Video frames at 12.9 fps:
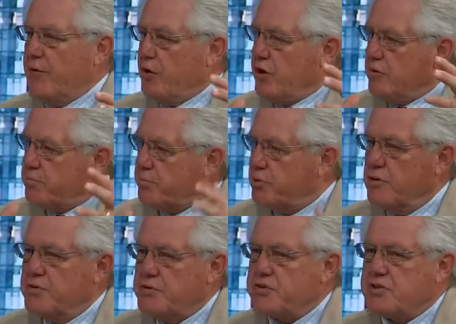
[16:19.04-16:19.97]
And if we can
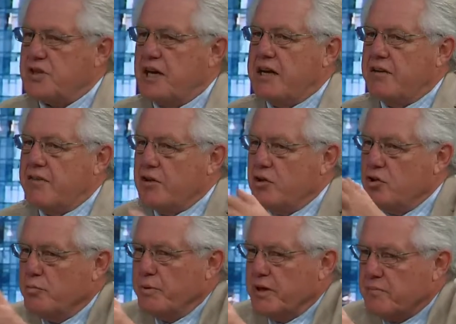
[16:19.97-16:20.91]
improve society, then
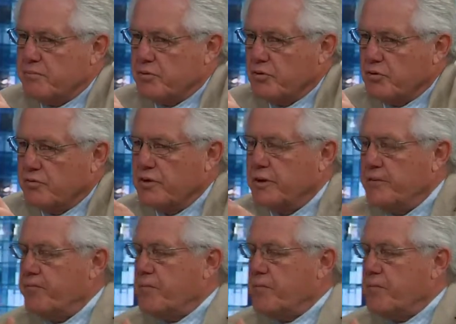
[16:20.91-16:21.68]
you'll be improved.